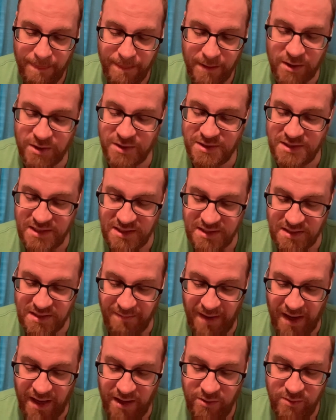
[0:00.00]
Cursed is the
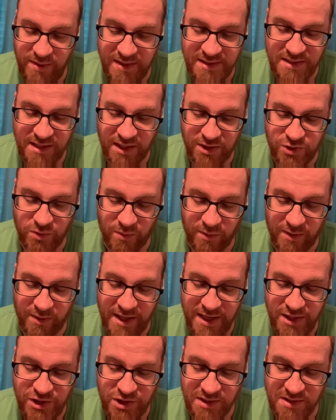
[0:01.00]
man who has sexual
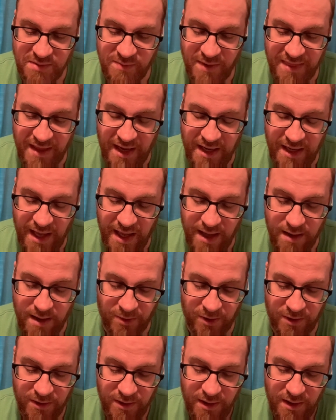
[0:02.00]
relations with any
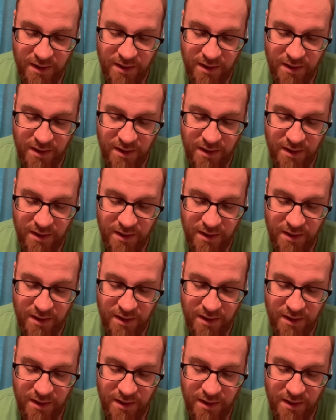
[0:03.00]
animal.